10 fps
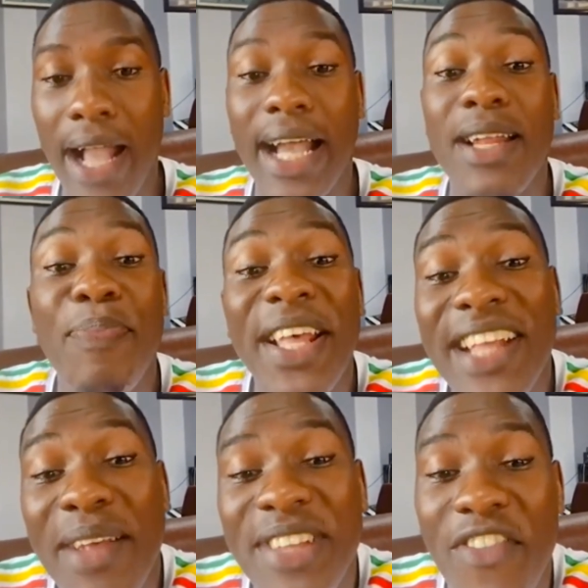Kati
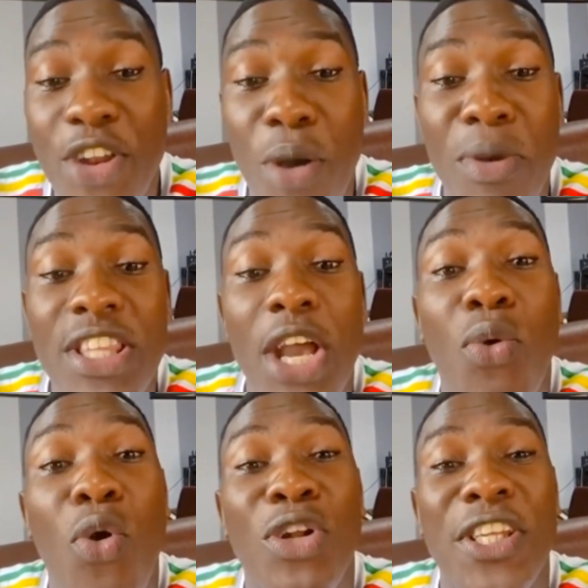President Museveni
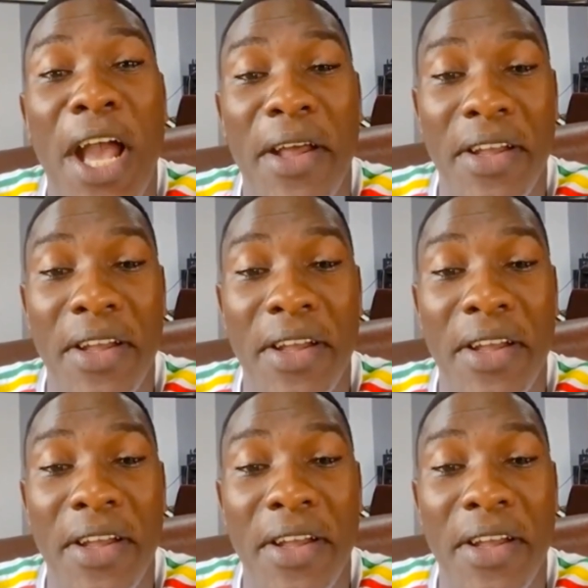omuggyeko otya.